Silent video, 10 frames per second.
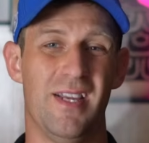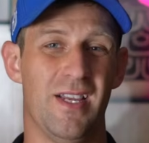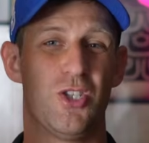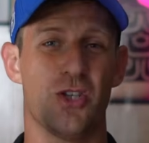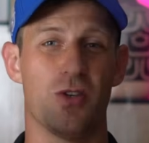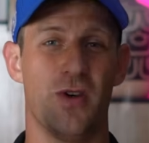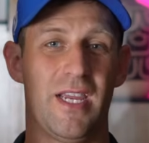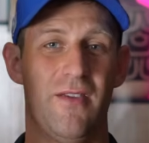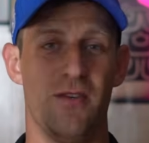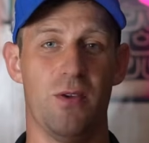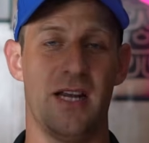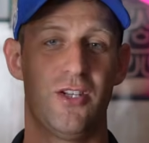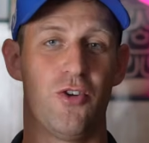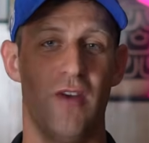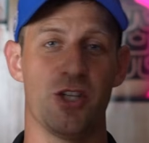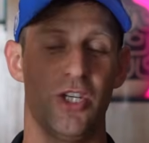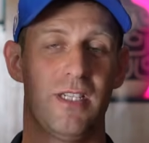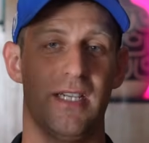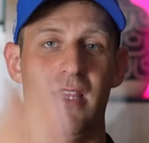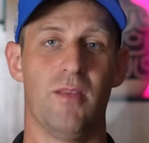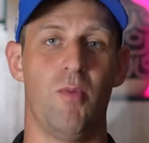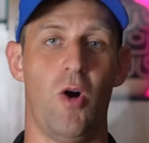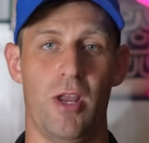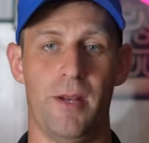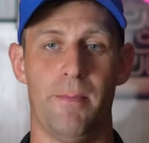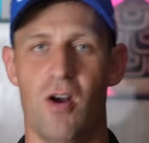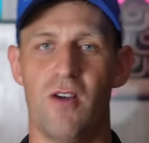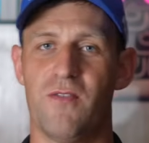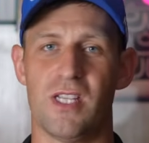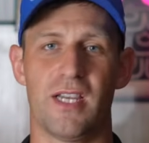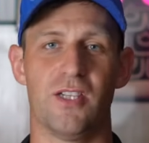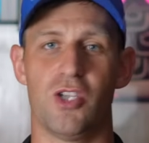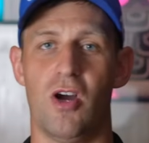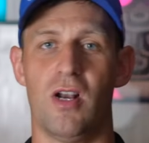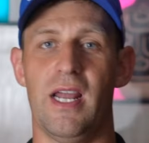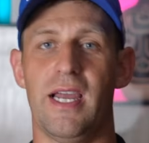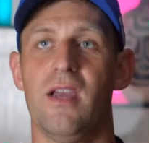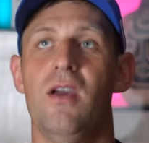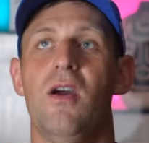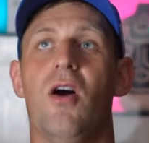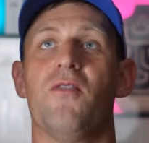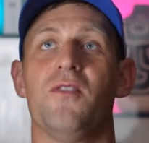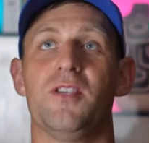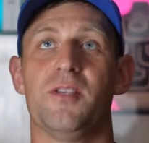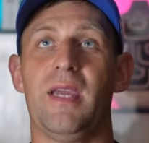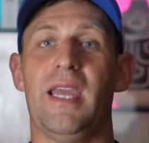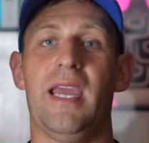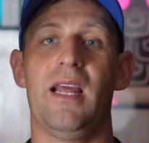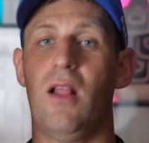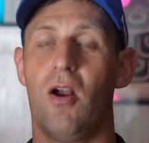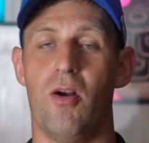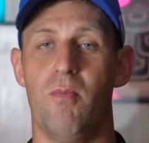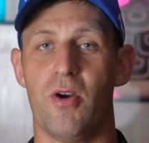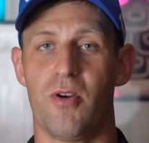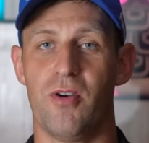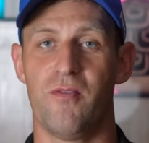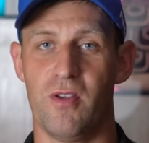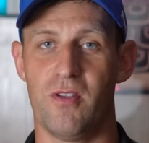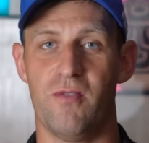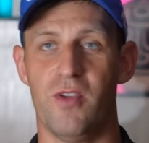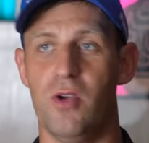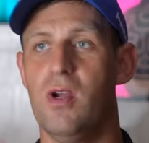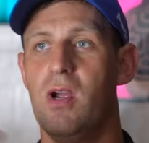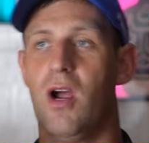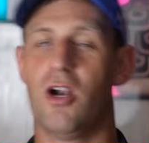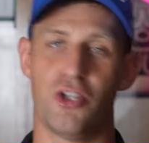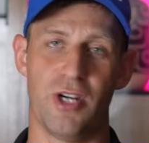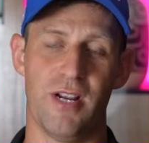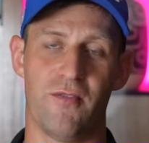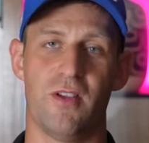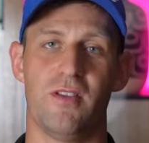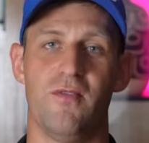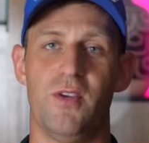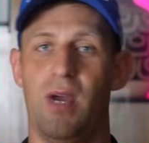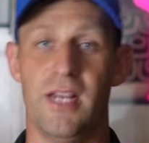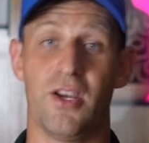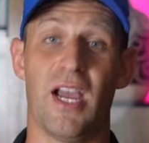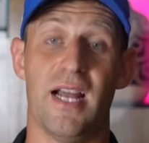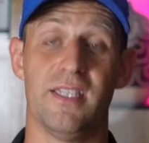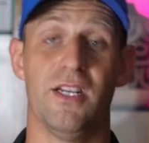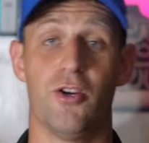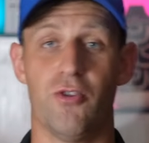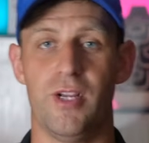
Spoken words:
It's just going to give you that direction to hit the ball. Or if it's like a dog leg, or if there's a big hill or a bunker in front of you, or a tree in front of you and you can't see the green.